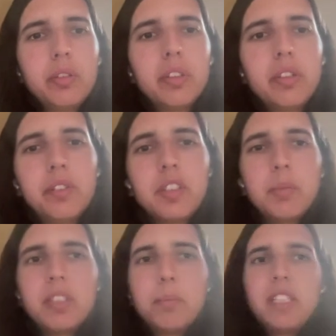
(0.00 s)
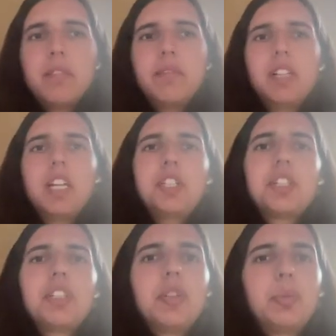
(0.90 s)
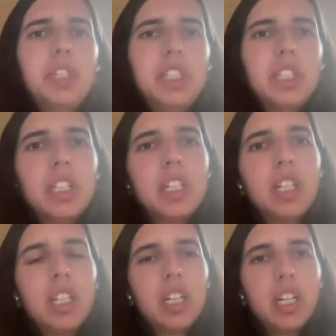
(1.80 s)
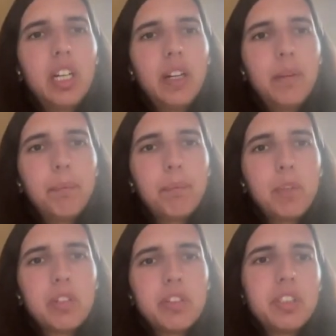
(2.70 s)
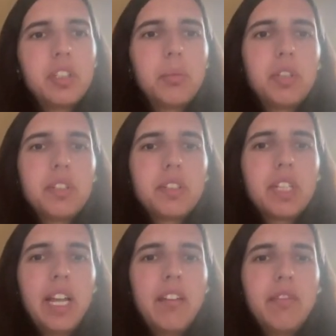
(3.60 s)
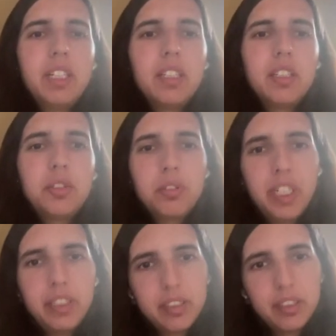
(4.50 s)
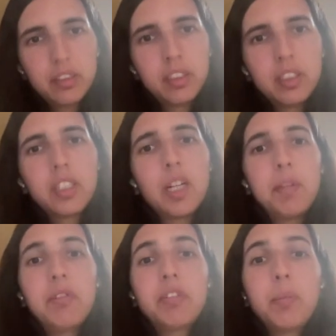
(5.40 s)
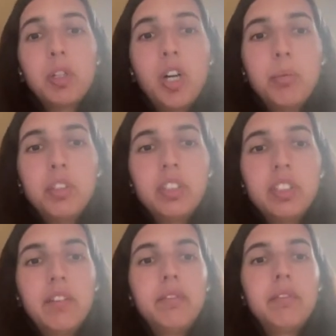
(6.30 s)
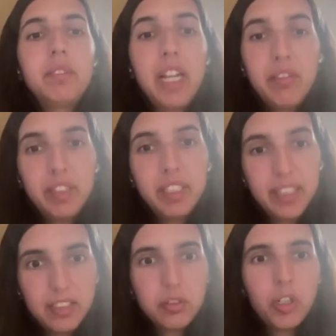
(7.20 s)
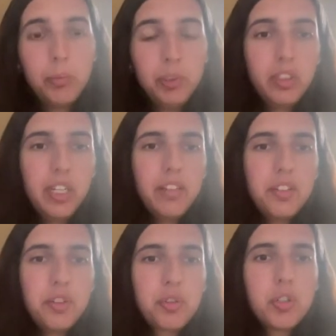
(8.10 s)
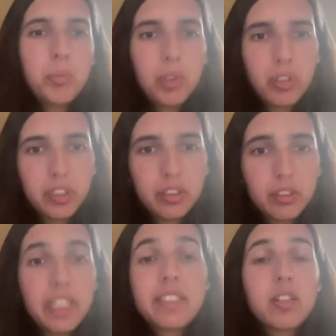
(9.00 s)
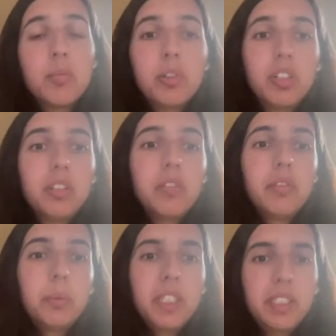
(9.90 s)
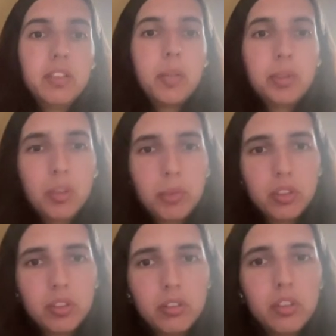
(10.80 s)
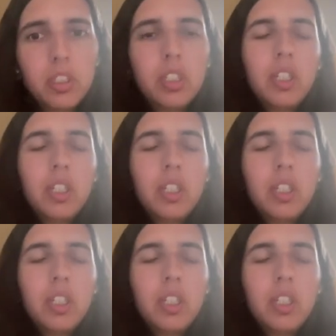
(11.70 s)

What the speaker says: So the first misspecification that we considered was having a true data coming from a copula and having that copula as a true component, as a component of the weighting copula model.